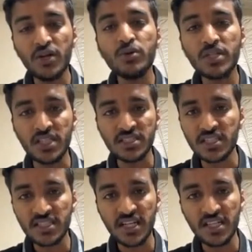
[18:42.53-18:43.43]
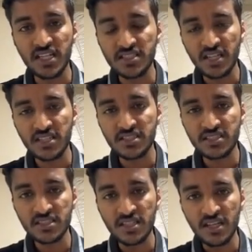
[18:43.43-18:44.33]
They do the research and these
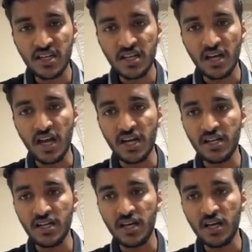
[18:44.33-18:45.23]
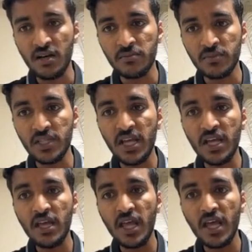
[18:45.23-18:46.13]
things, and
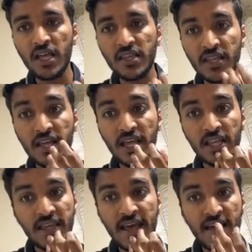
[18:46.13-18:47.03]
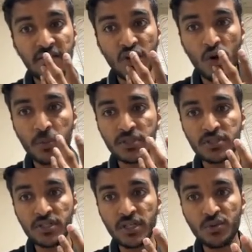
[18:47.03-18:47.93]
they have an
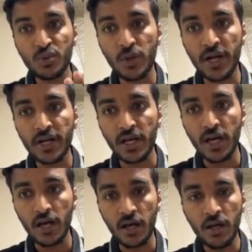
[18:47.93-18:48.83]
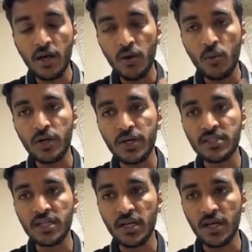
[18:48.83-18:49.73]
opportunity to get what do
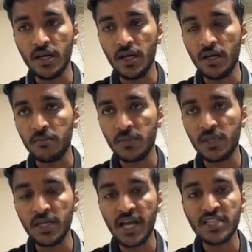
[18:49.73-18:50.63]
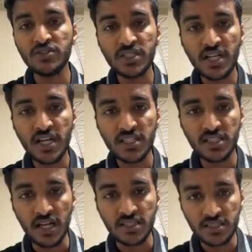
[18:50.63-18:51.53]
I say, the graduation
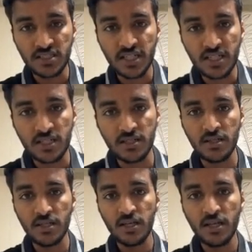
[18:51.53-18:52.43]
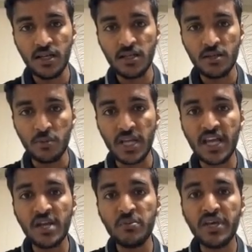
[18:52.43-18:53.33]
assistant. They
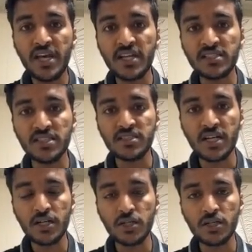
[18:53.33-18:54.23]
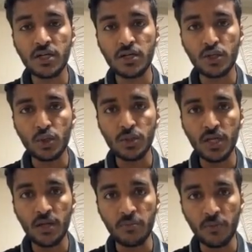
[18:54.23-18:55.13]
can be an assistant to
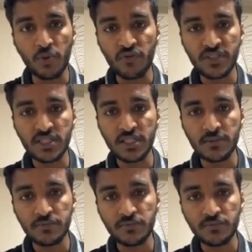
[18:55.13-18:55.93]
the professor.